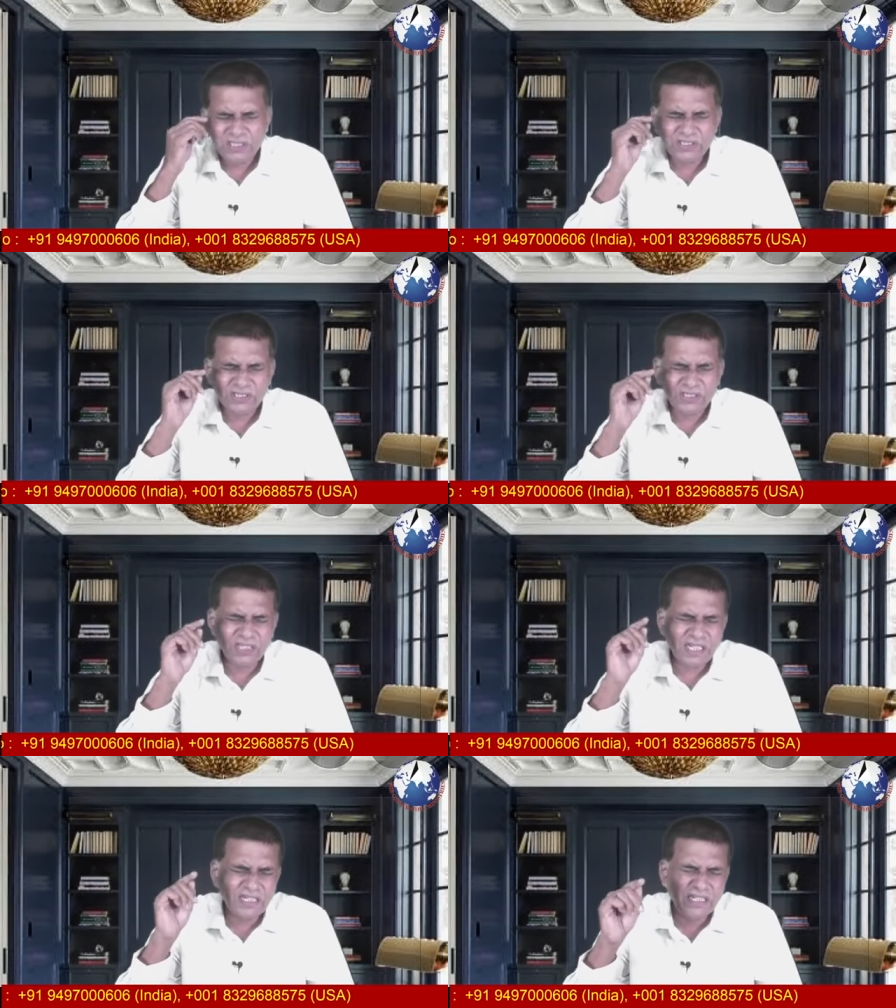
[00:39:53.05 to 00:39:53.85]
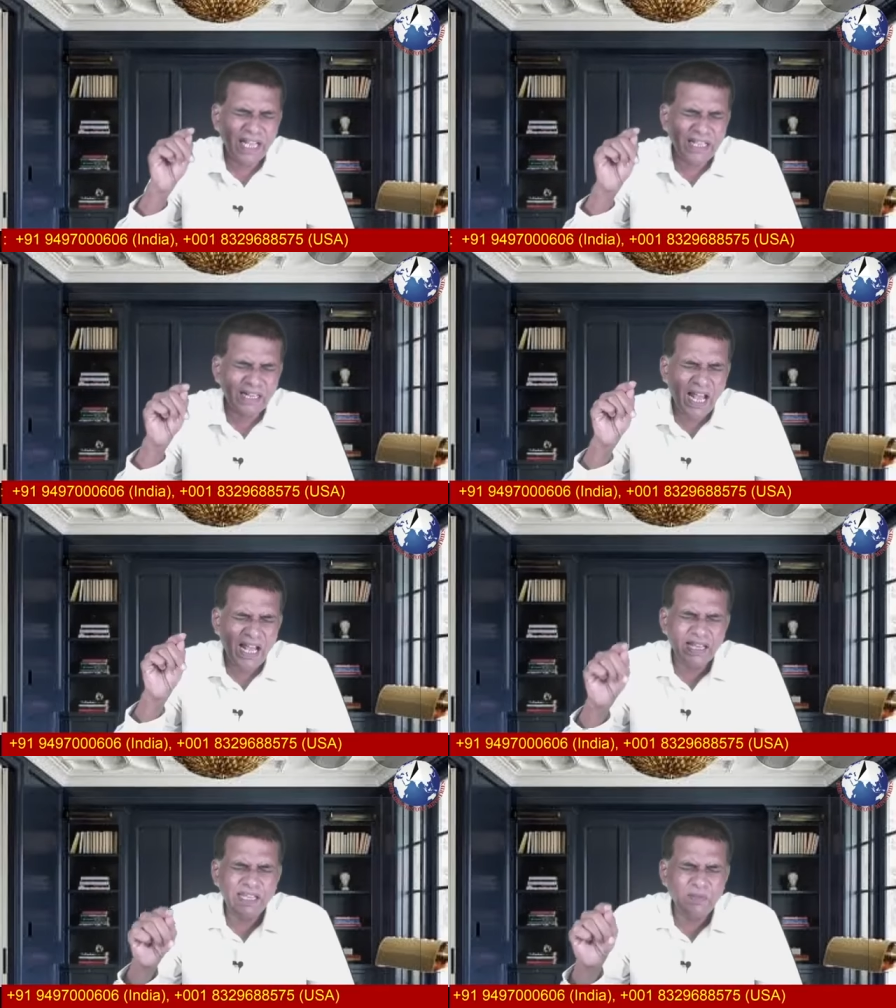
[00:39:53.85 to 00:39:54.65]
sister
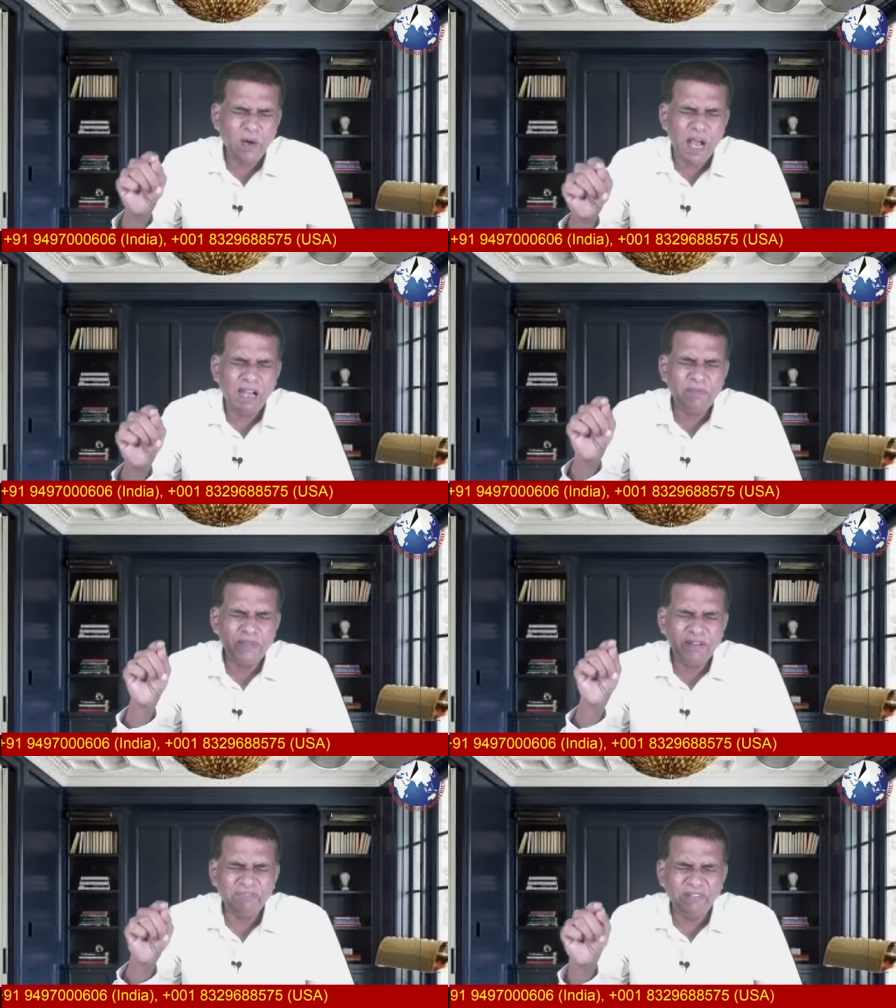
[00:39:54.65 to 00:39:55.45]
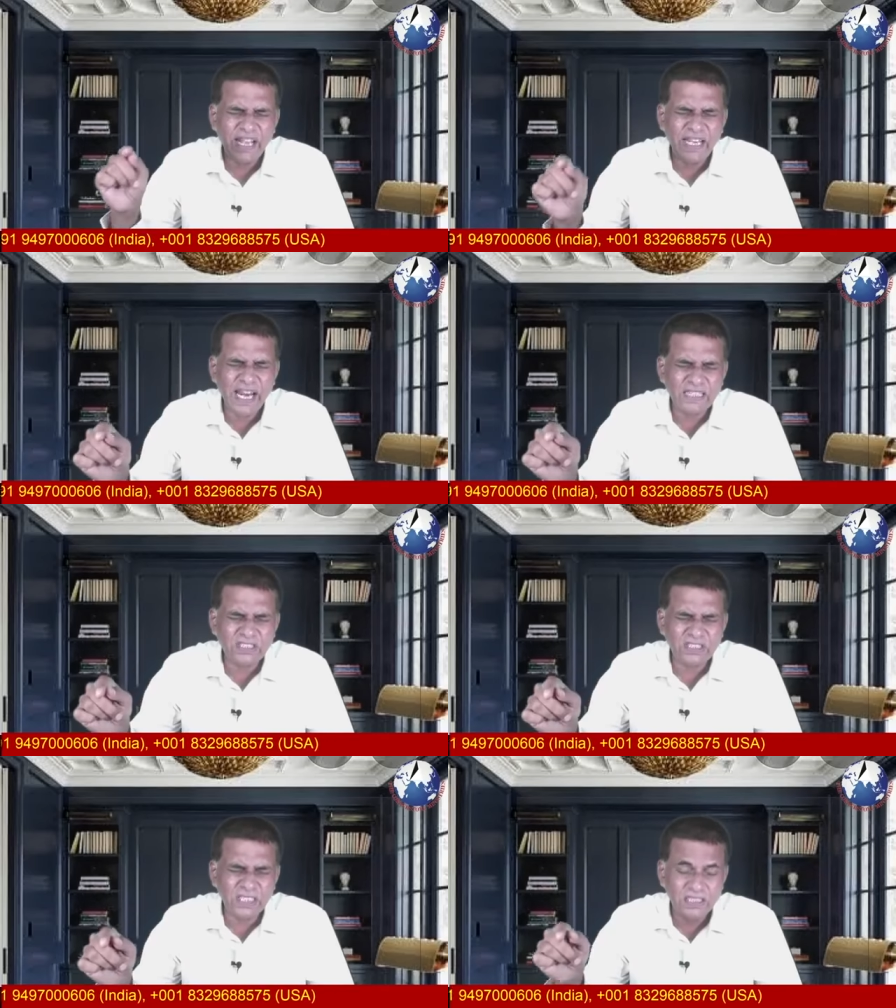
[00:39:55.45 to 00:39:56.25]
daira eva the
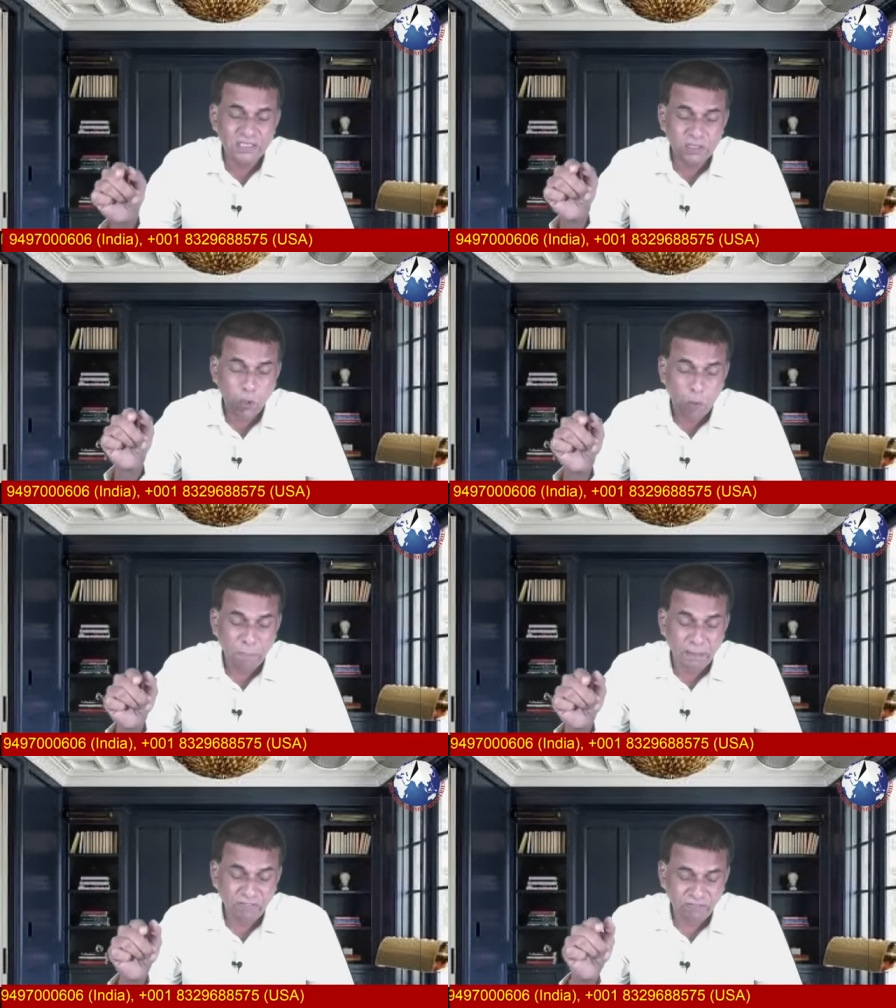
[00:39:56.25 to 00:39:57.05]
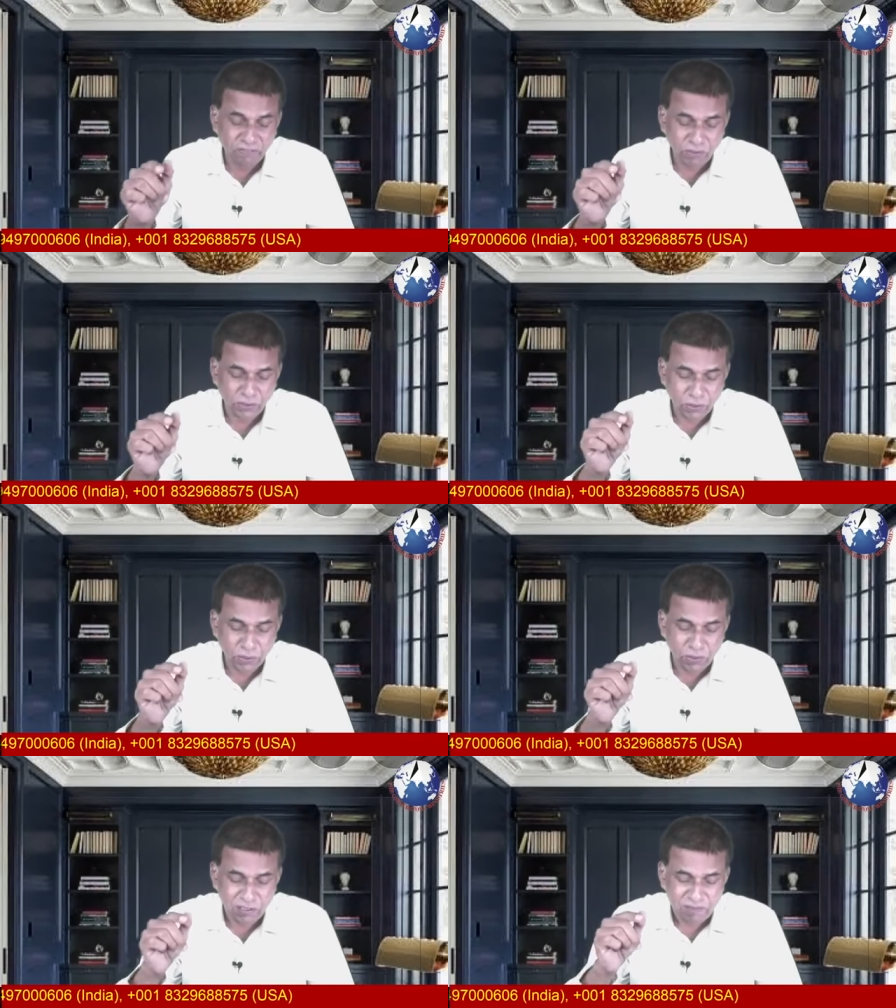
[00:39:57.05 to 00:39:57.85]
finance is opening for
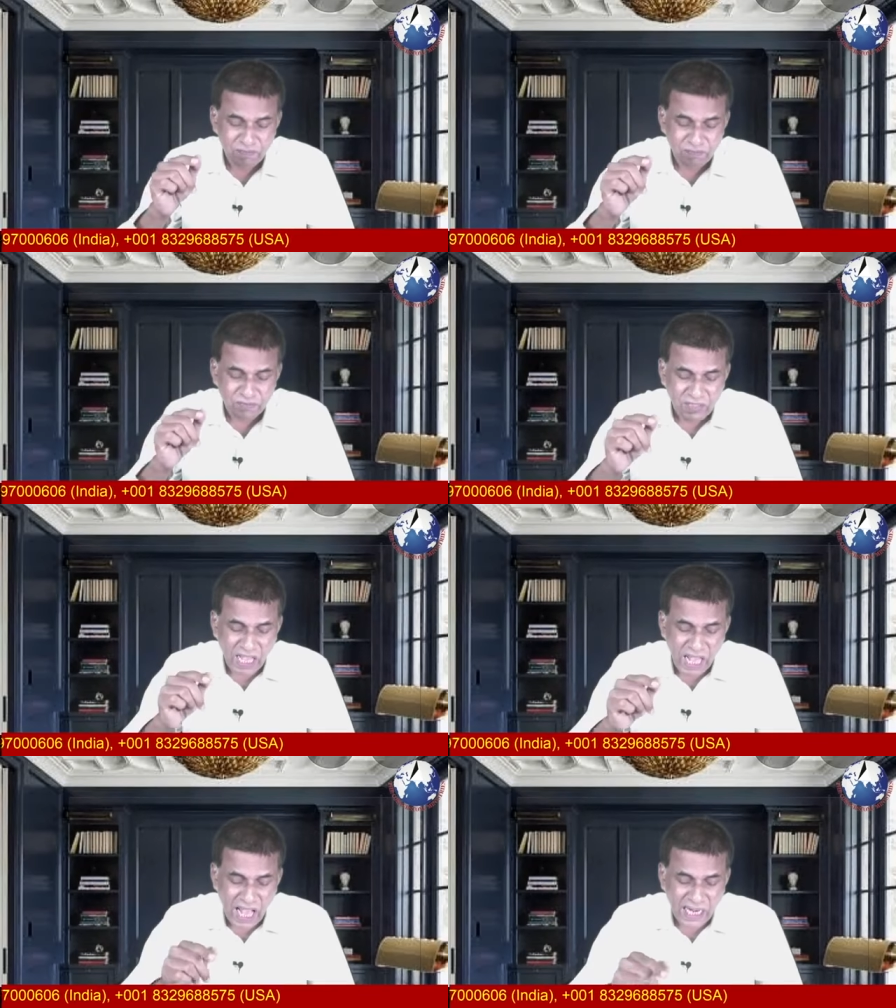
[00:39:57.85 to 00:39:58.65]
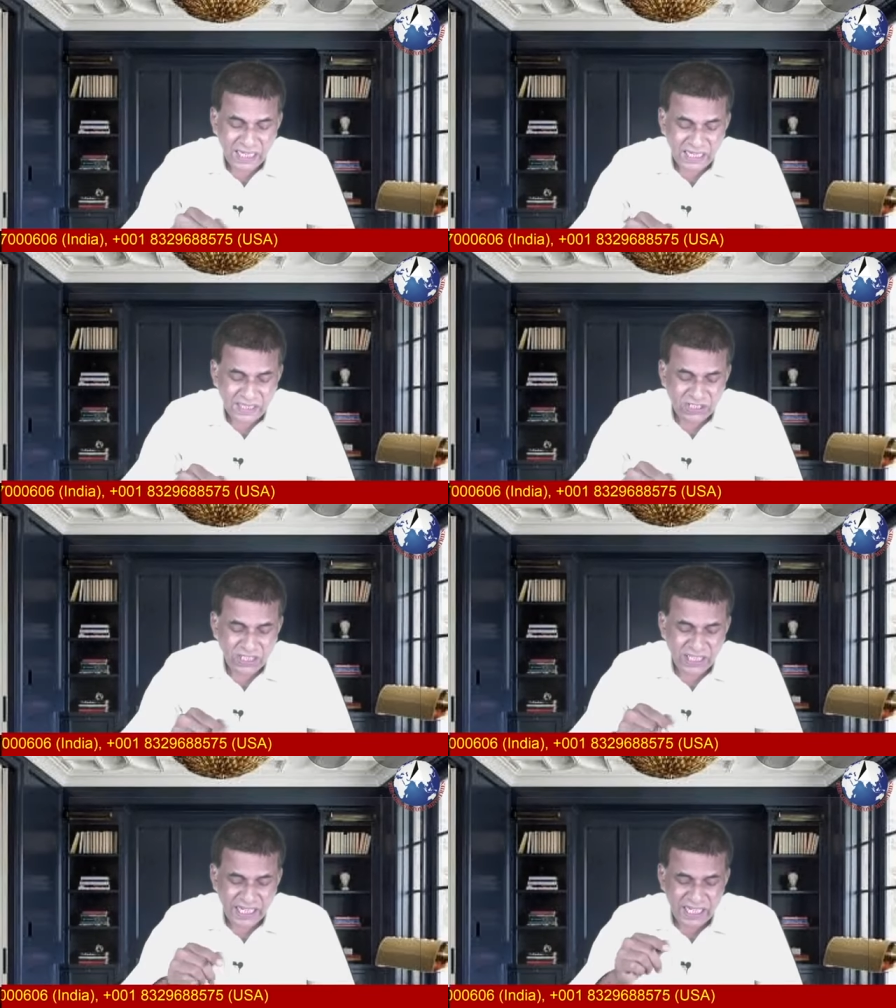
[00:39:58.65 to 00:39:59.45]
you the
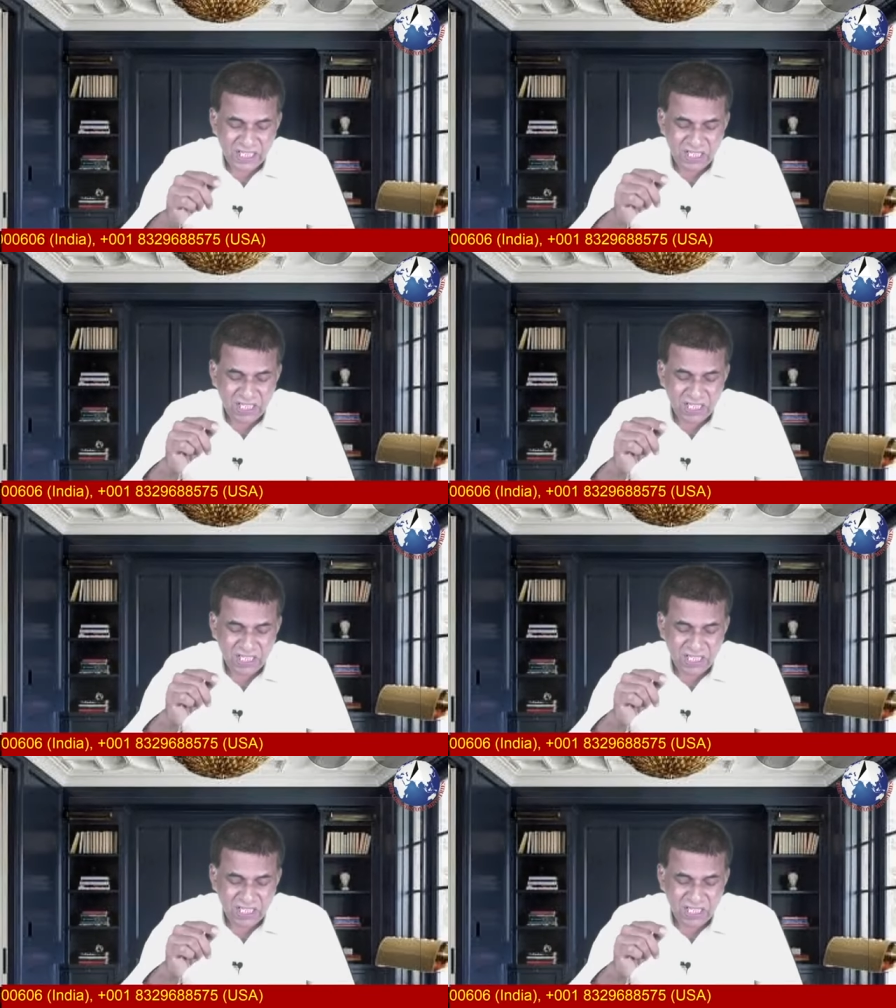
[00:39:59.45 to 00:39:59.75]
allergy is